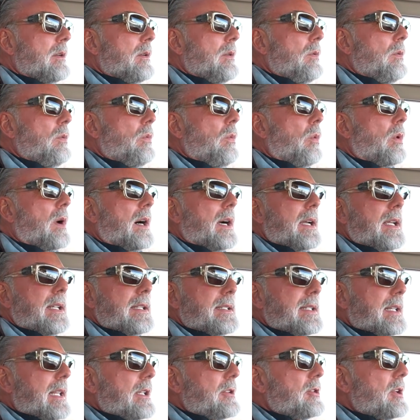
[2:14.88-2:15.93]
why
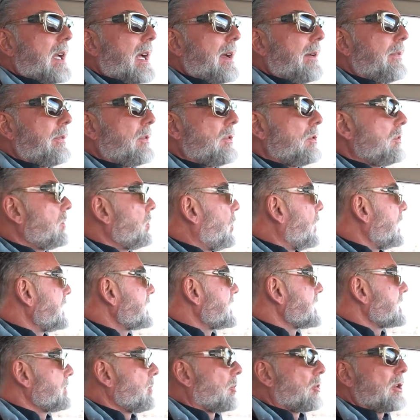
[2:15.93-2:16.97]
is it that you have twice
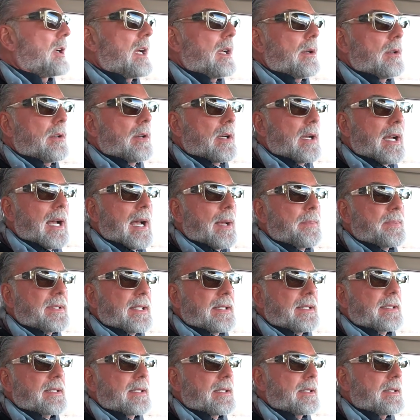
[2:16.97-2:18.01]
as more
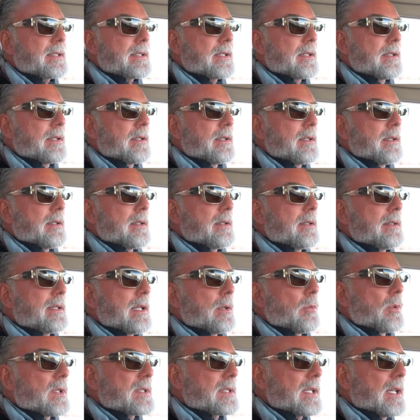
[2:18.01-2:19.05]
absences
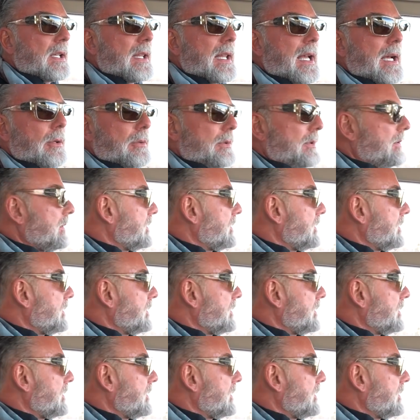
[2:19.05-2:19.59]
than what's allowed?